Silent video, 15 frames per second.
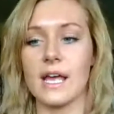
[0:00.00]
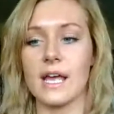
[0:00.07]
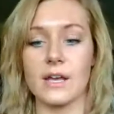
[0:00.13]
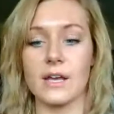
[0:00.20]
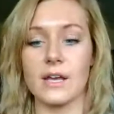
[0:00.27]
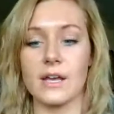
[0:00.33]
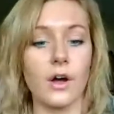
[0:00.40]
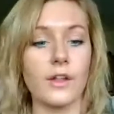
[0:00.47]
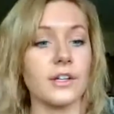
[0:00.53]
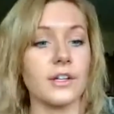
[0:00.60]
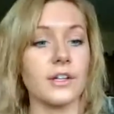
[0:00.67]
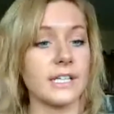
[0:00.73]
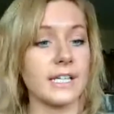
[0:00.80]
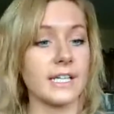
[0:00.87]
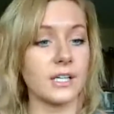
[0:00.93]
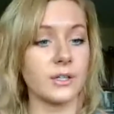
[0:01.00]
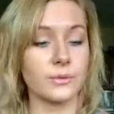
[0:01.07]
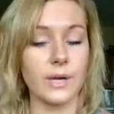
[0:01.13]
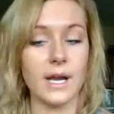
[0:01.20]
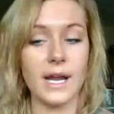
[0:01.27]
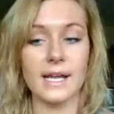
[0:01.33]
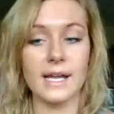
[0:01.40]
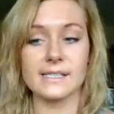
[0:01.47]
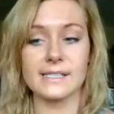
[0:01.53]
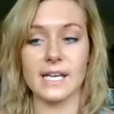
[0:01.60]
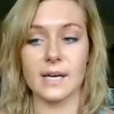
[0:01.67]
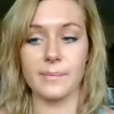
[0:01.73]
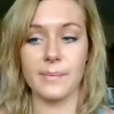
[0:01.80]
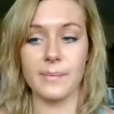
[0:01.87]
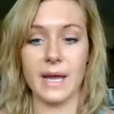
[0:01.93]
and all the leading ranks get
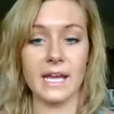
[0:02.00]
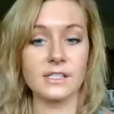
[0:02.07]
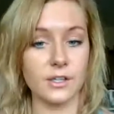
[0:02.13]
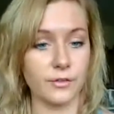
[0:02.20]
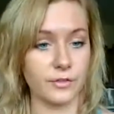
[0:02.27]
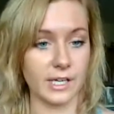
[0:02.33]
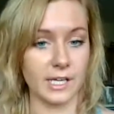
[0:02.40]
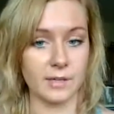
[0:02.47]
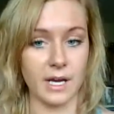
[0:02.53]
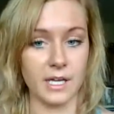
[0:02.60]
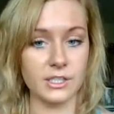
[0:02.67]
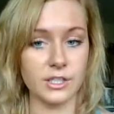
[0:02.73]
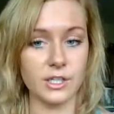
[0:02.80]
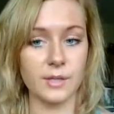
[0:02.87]
paid so freaking much?